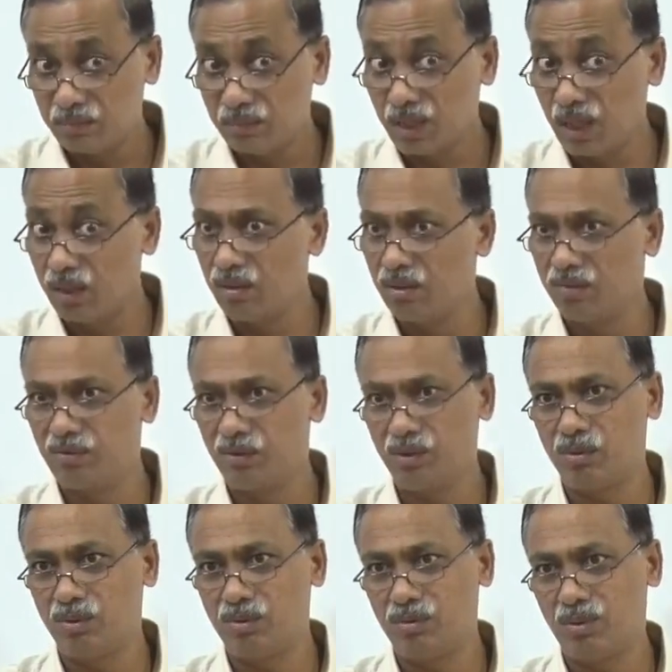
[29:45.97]
Can you afford
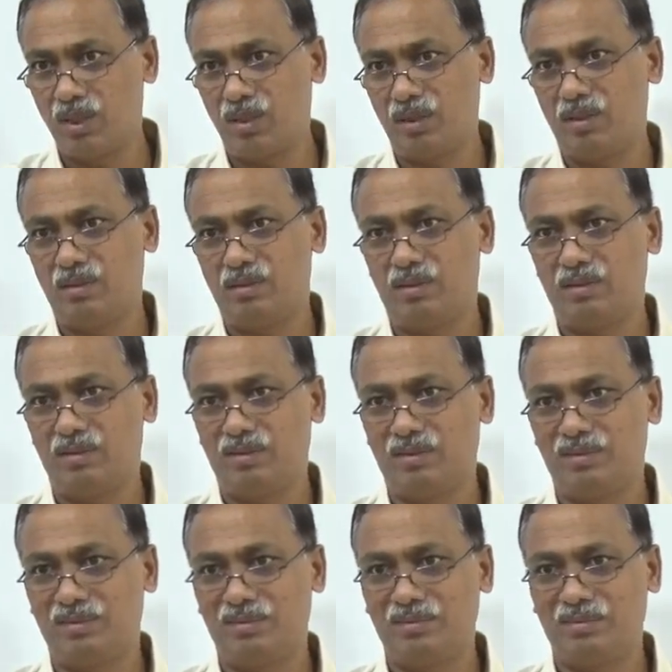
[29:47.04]
to do that
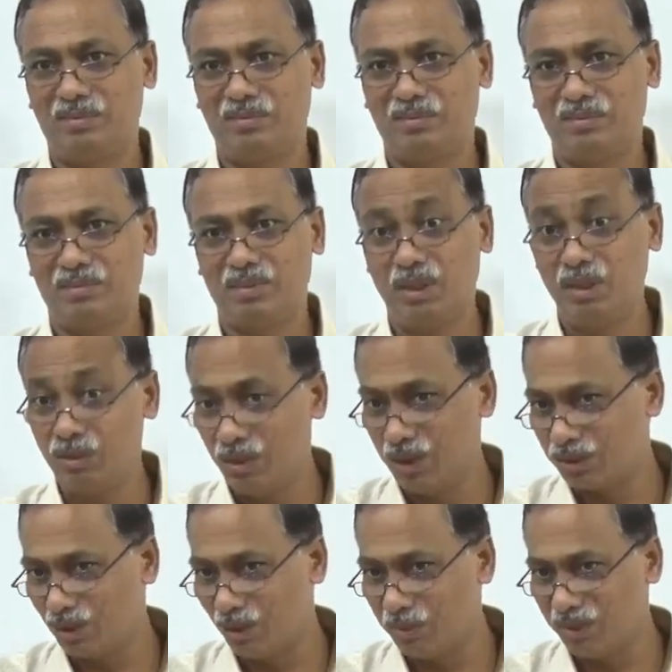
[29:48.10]
in
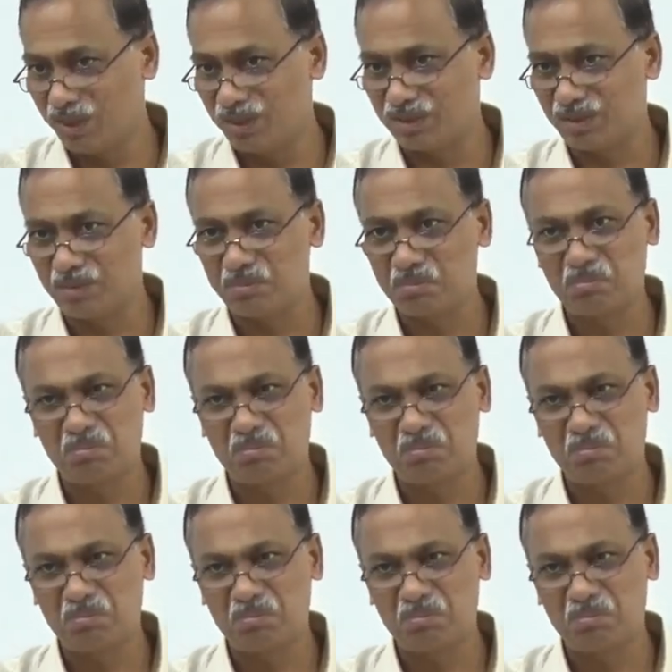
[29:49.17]
today's competition?